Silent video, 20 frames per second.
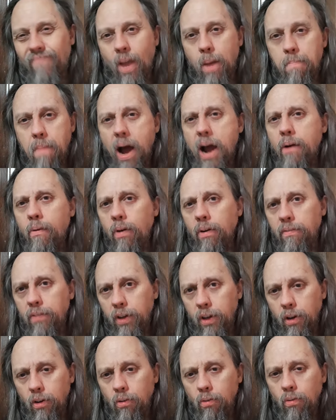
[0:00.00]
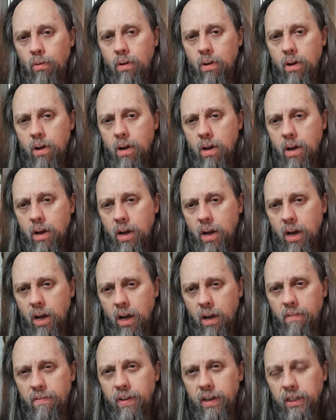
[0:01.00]
my review
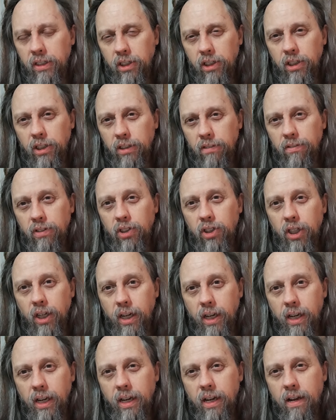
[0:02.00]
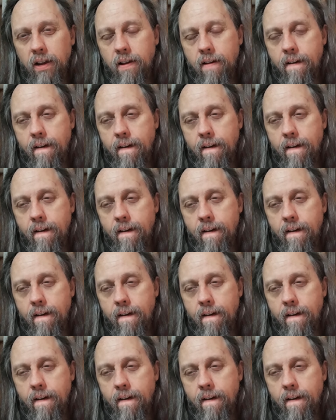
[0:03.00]
of Vengeance of She,